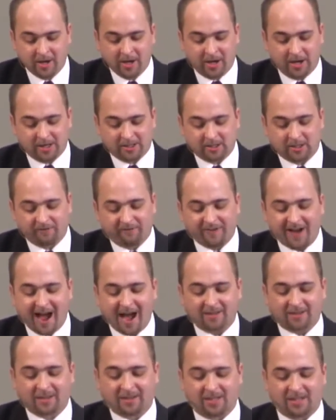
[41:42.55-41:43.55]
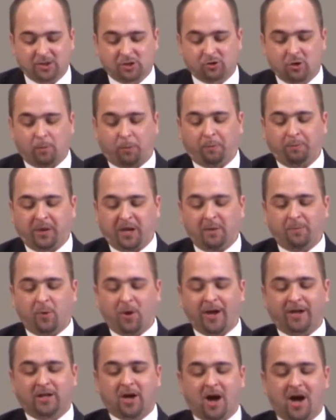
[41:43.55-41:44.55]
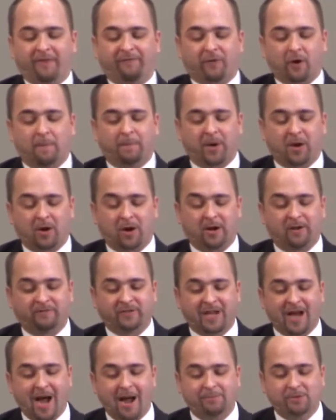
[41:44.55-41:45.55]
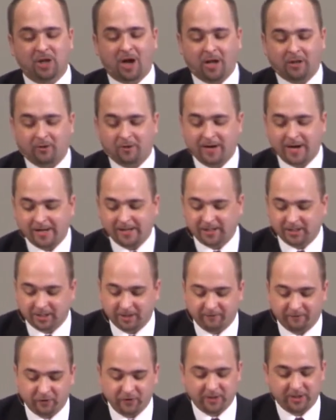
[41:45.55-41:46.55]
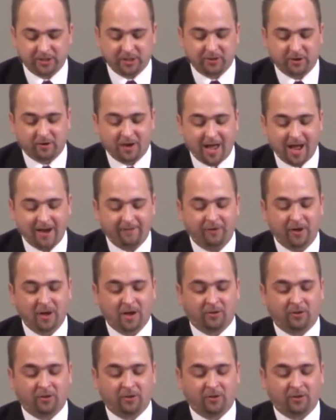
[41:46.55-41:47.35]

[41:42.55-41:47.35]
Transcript: It is the fact that these group of people had gone for a period of time tolerating sinfulness in their life.